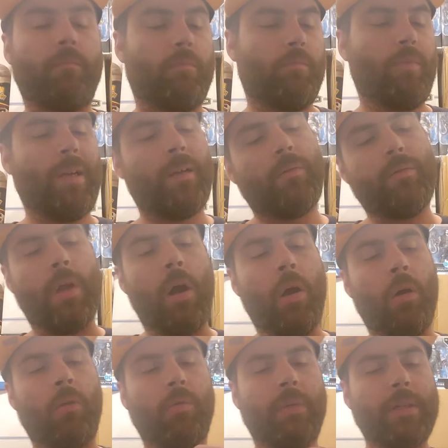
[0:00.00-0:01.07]

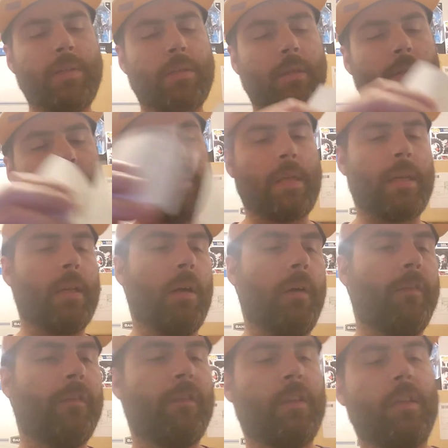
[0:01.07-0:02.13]
No, let's take it
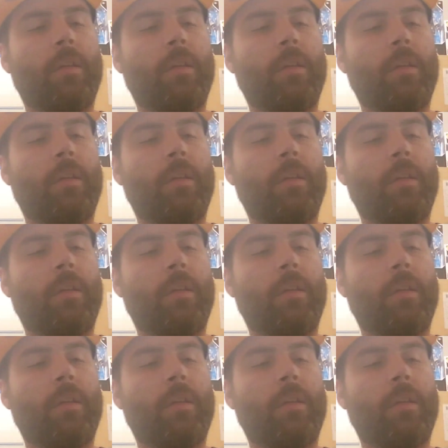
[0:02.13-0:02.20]
off.